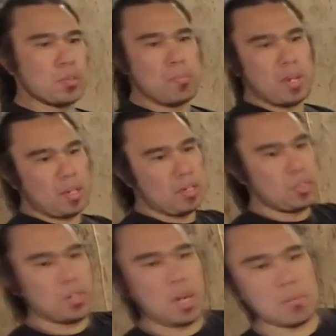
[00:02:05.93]
of making
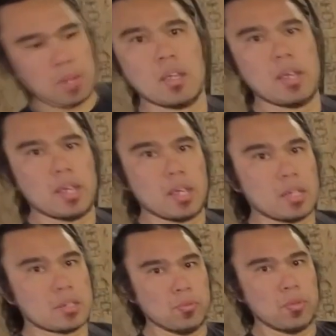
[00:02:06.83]
this job
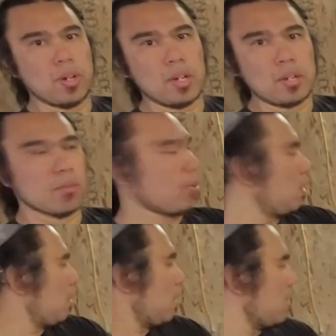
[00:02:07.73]
is
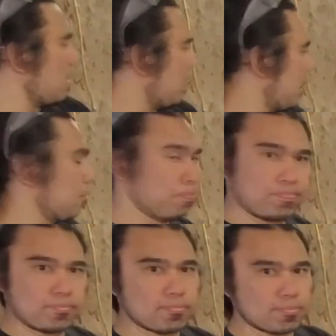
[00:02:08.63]
really
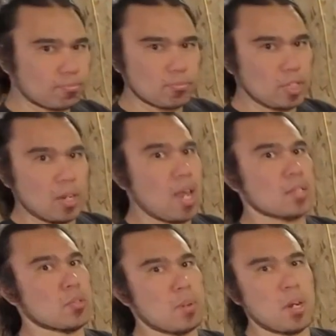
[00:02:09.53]

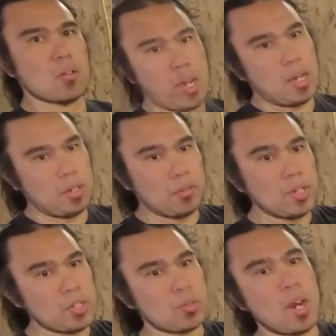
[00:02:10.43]
lots of hours. In
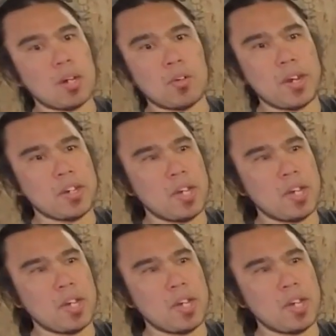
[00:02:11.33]
this truck right